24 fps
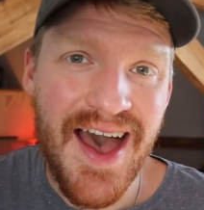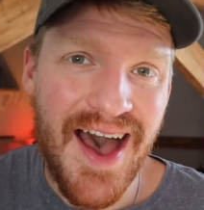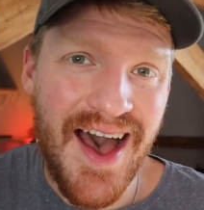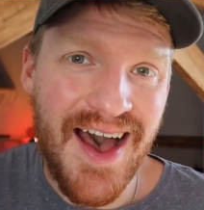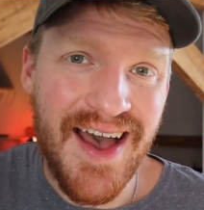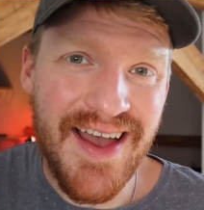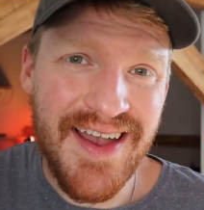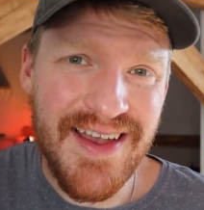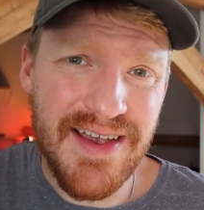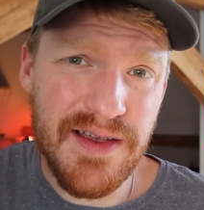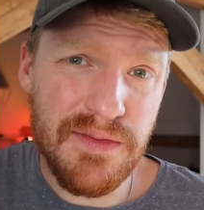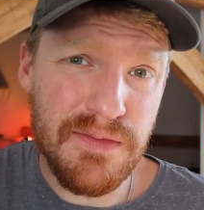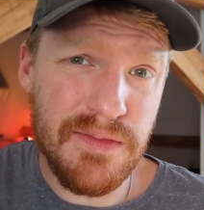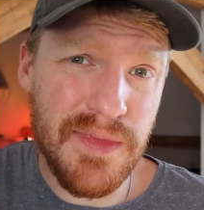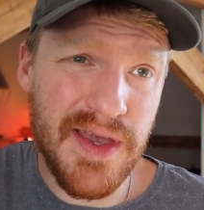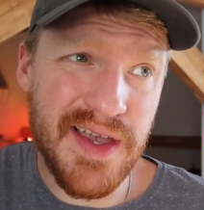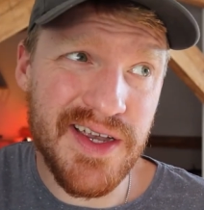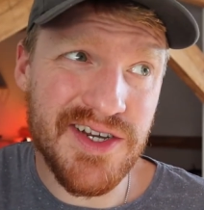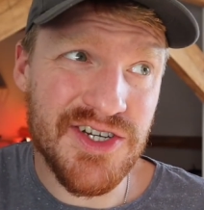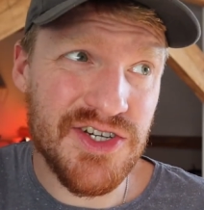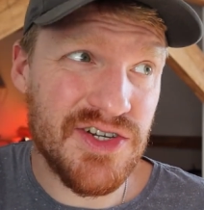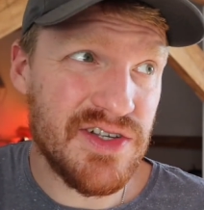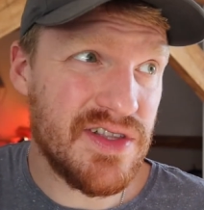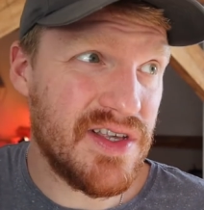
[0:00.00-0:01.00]
I am
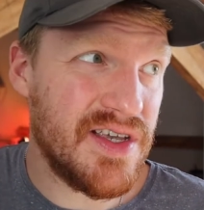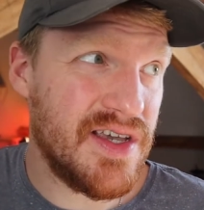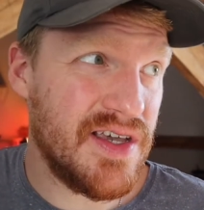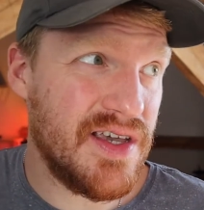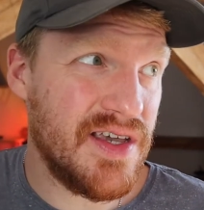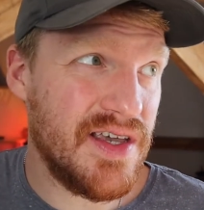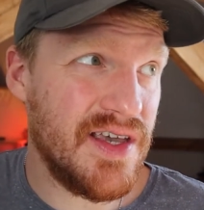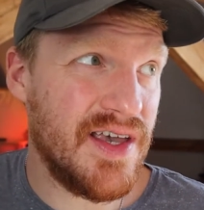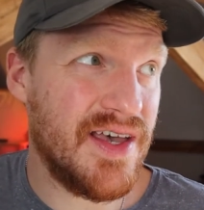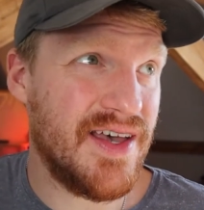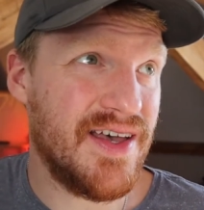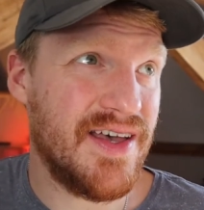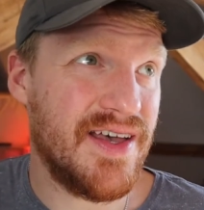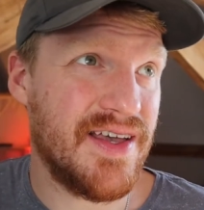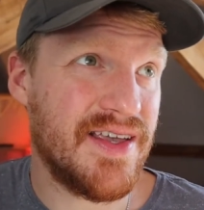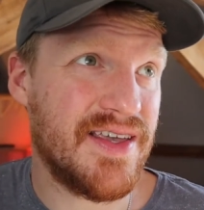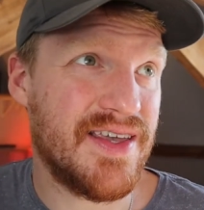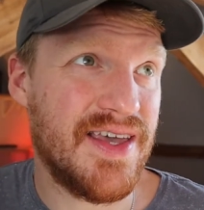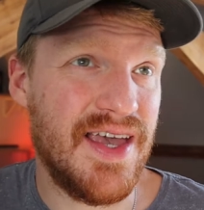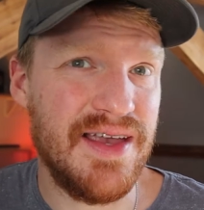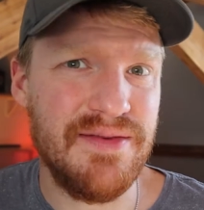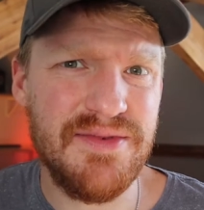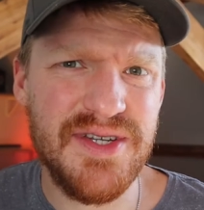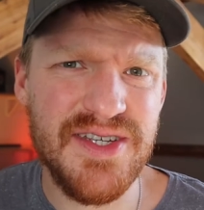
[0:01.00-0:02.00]
actually a
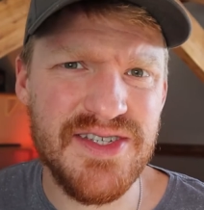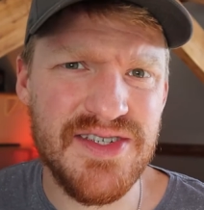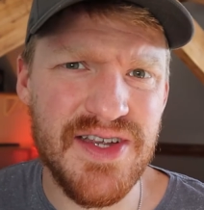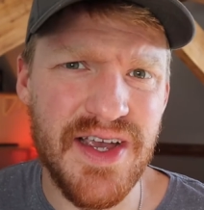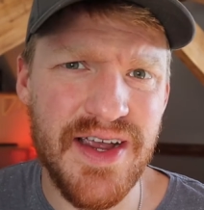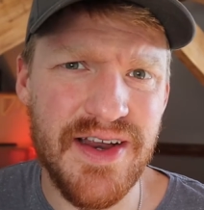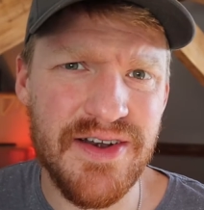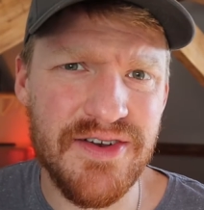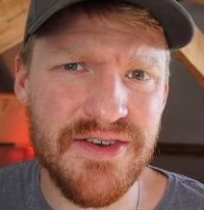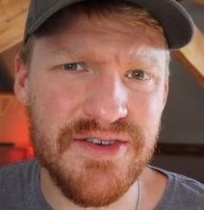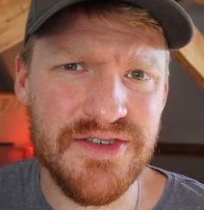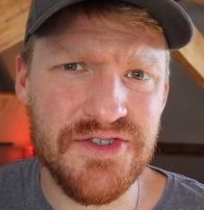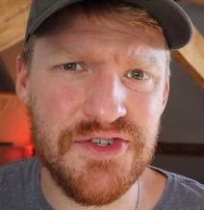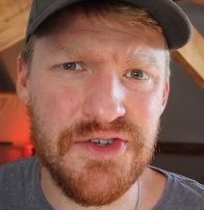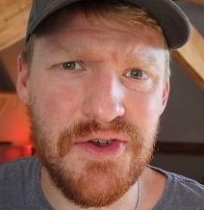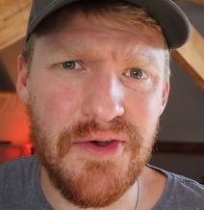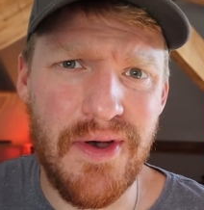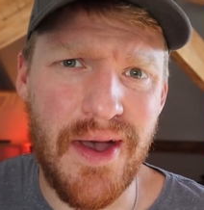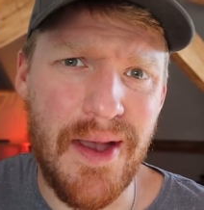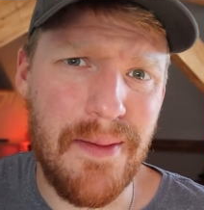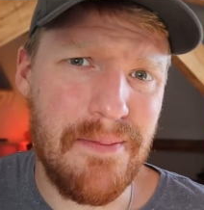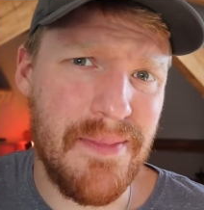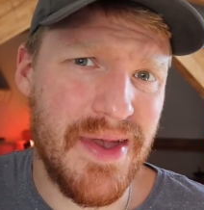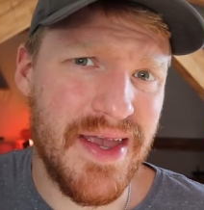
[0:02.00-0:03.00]
game designer,
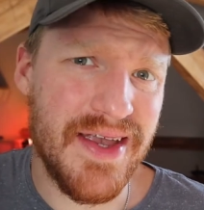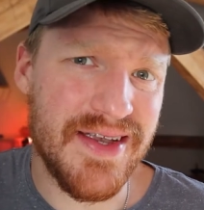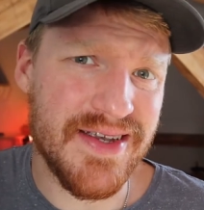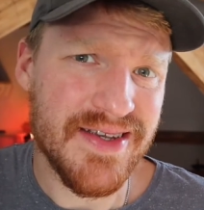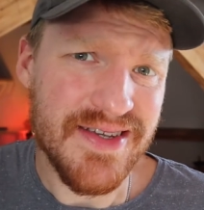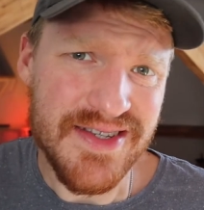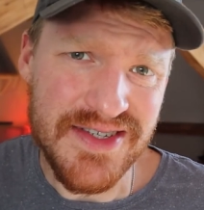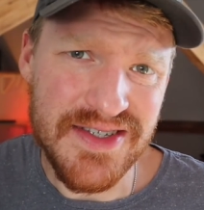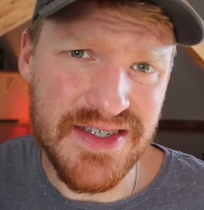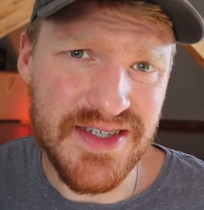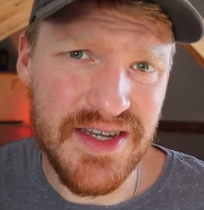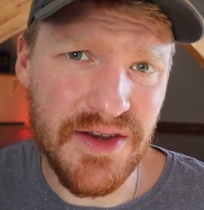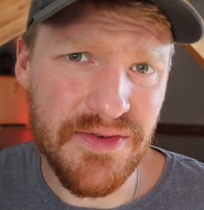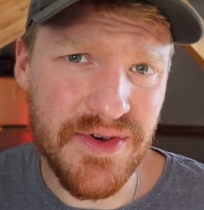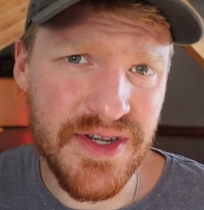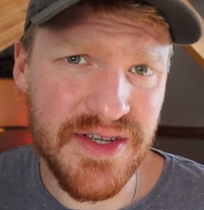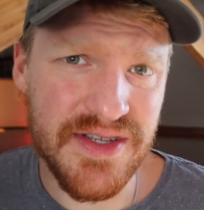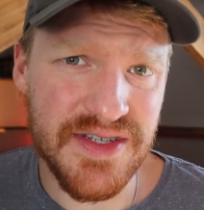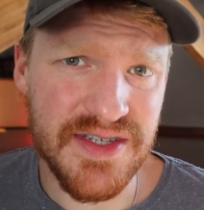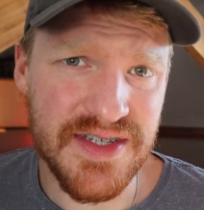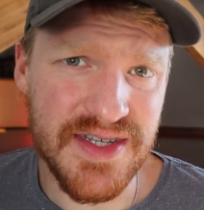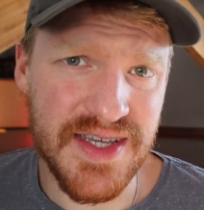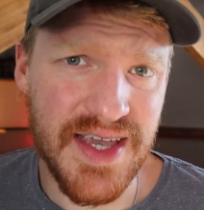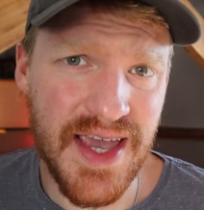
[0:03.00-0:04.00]
so I make
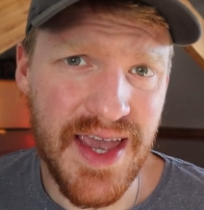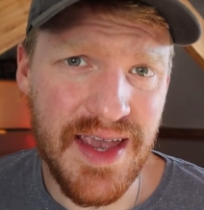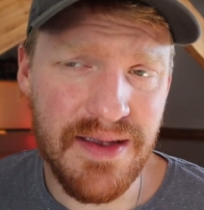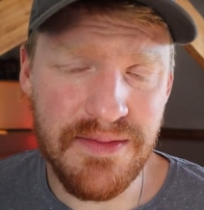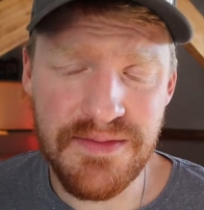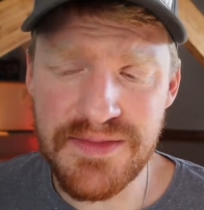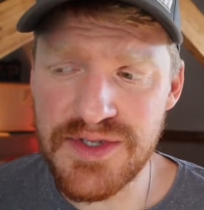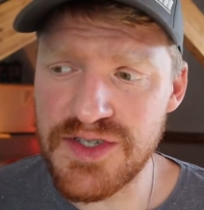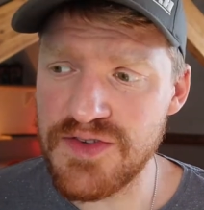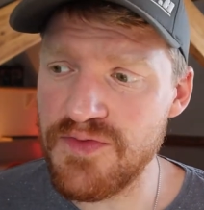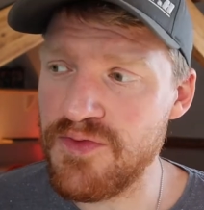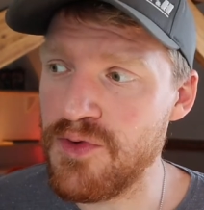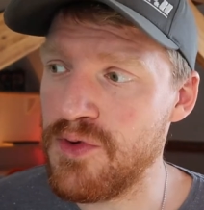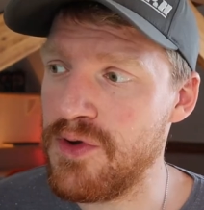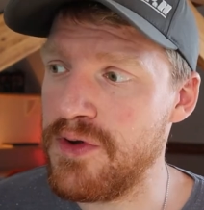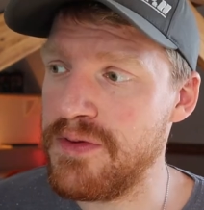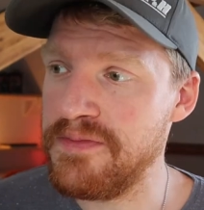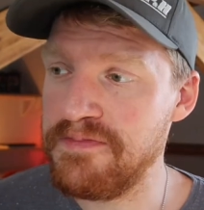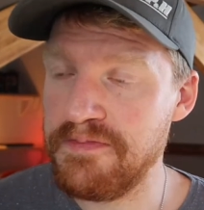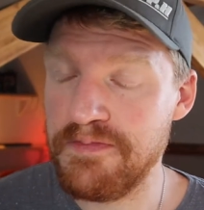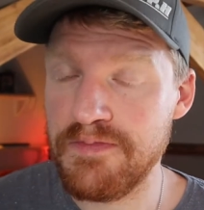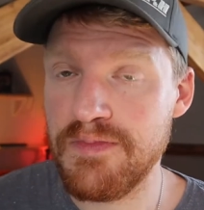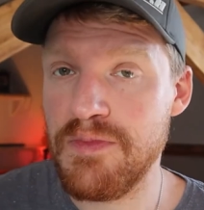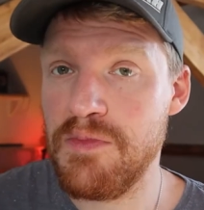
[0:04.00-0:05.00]
serious games
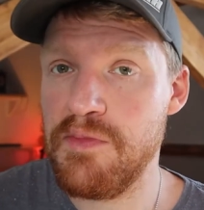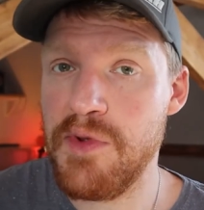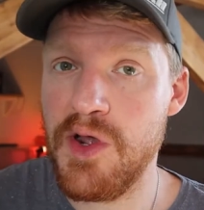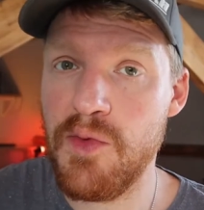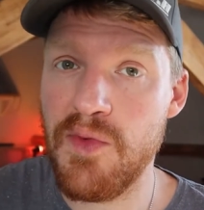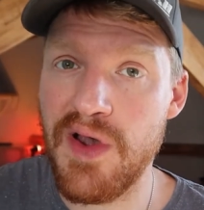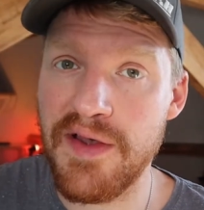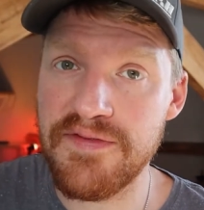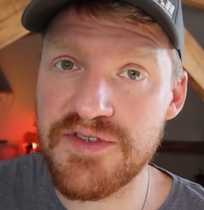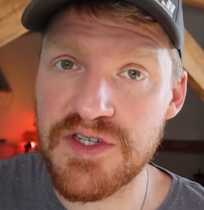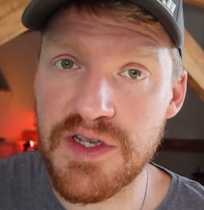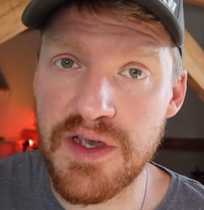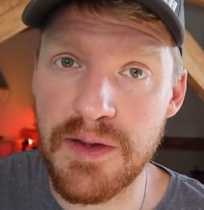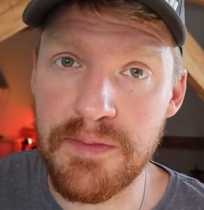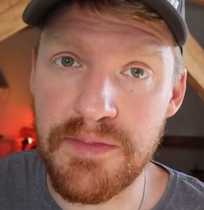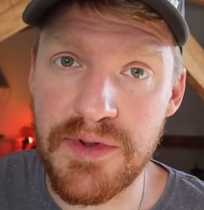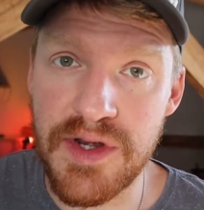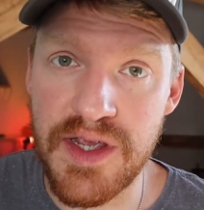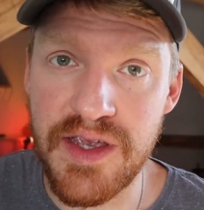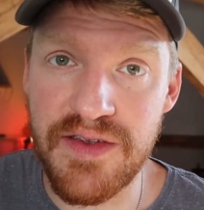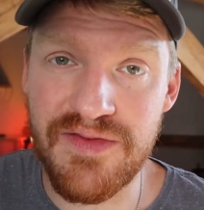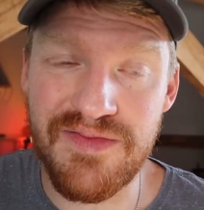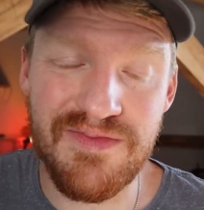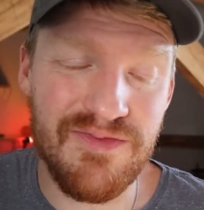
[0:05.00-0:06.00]
for my wife's
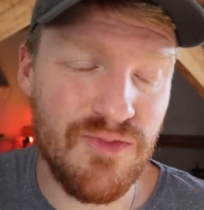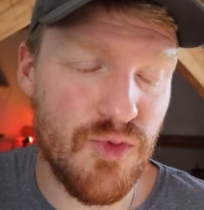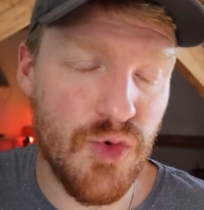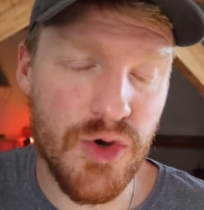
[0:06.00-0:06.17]
company.